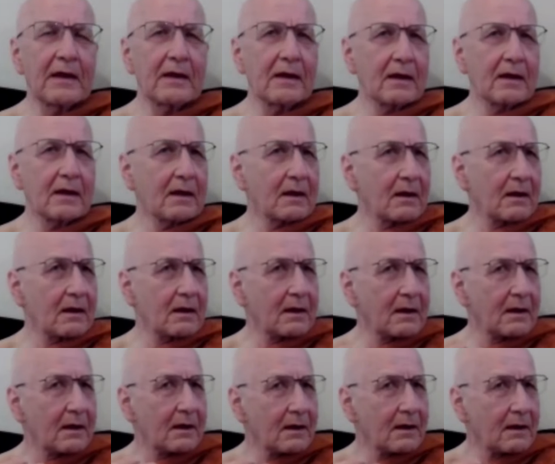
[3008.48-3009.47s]
I
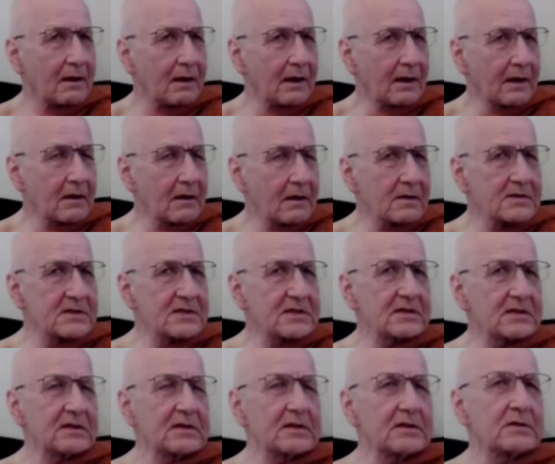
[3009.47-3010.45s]

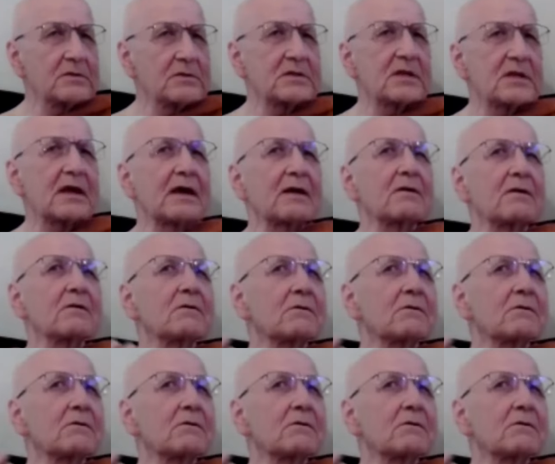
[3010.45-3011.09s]
constantly use that.